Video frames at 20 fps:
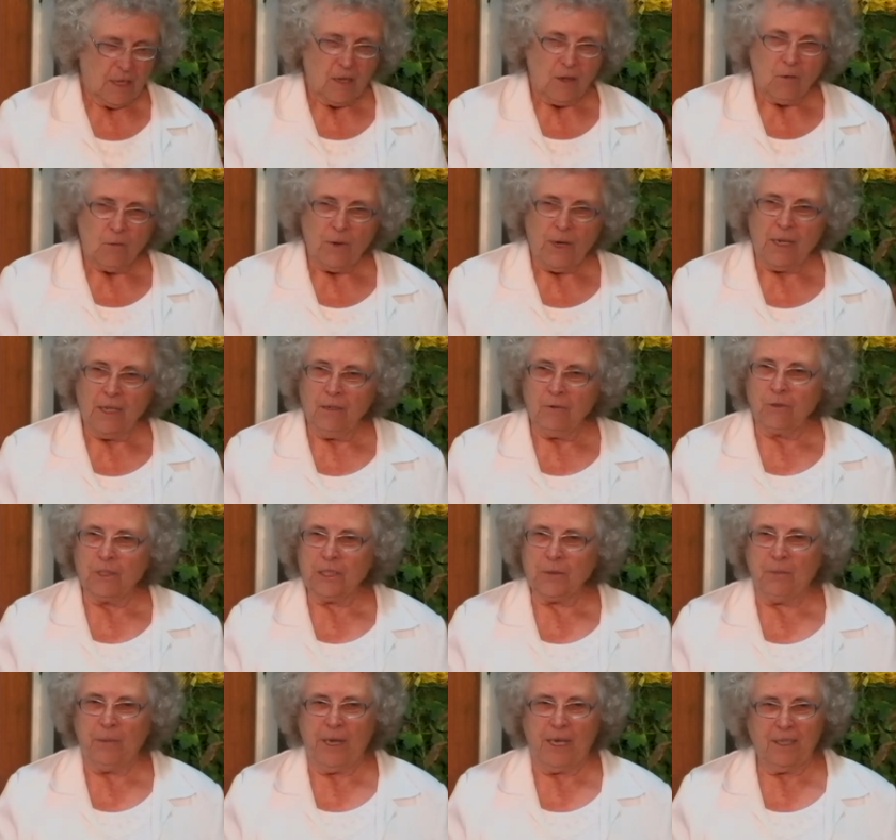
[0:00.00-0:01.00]
Well, it was
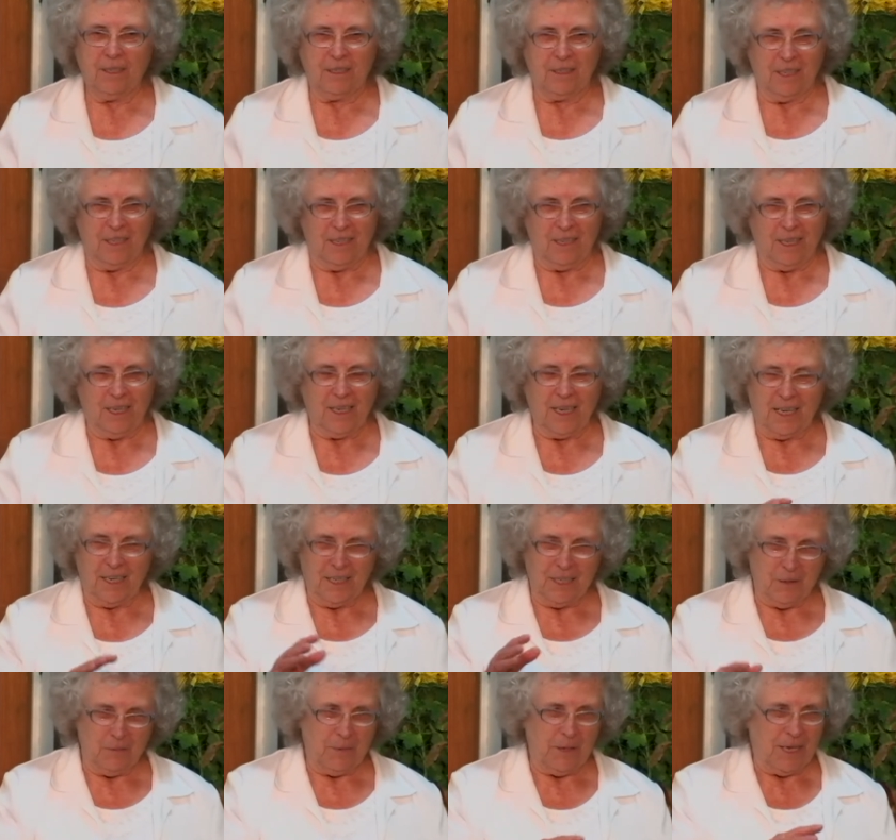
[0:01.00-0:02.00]
pet day. I got to
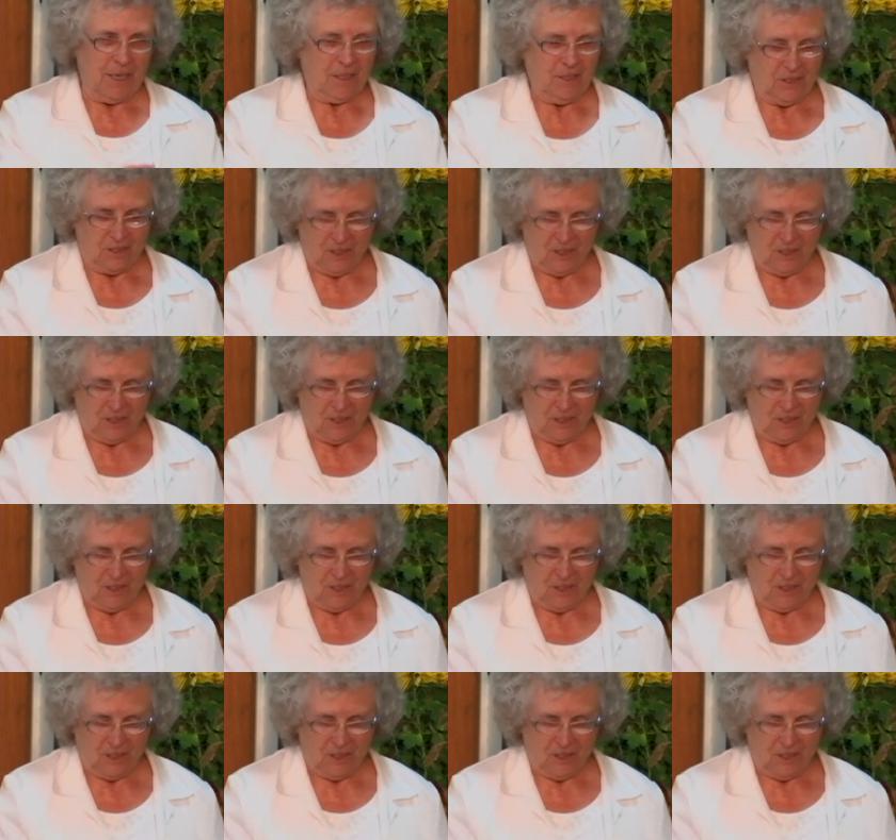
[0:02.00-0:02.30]
get back to the